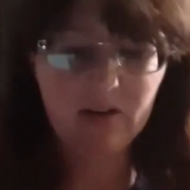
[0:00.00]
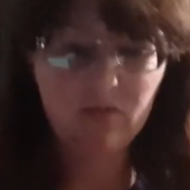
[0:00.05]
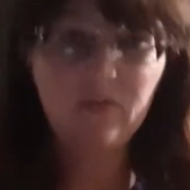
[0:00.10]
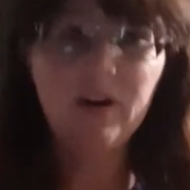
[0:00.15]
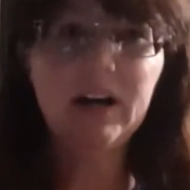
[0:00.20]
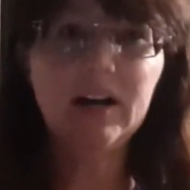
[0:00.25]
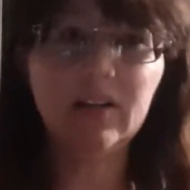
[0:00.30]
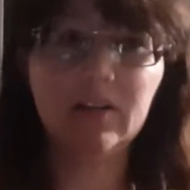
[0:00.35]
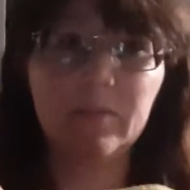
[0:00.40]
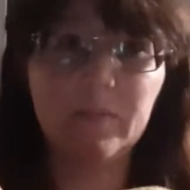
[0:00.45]

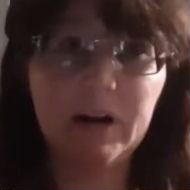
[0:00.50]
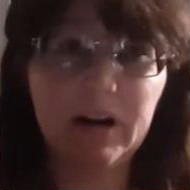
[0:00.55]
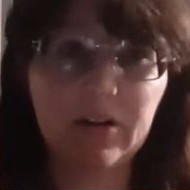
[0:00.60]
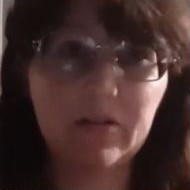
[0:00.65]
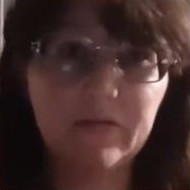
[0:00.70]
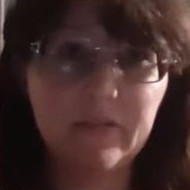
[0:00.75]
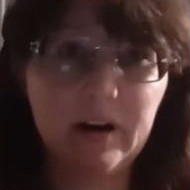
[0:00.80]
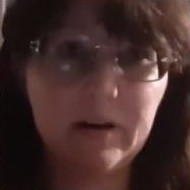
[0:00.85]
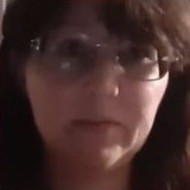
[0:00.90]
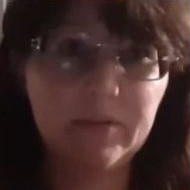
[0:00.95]
regular
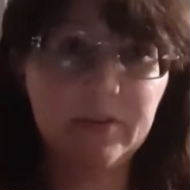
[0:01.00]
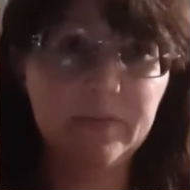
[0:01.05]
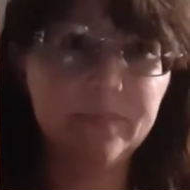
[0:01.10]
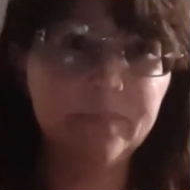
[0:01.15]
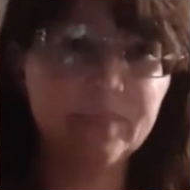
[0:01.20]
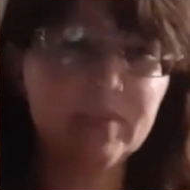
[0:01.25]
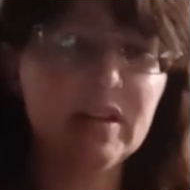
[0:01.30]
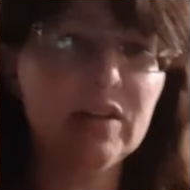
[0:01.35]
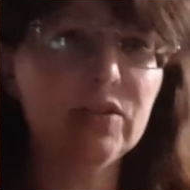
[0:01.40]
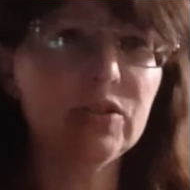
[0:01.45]
microfiber.
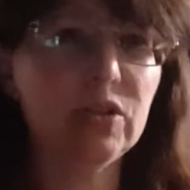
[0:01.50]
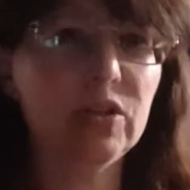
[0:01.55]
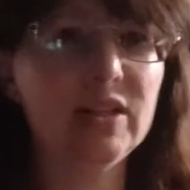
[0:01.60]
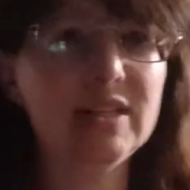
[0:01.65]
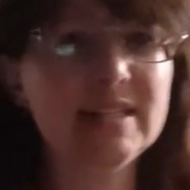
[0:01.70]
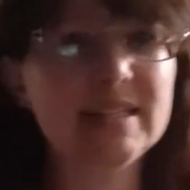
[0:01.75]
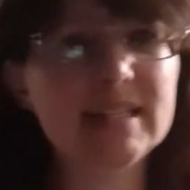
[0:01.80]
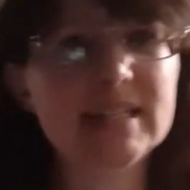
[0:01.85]
So this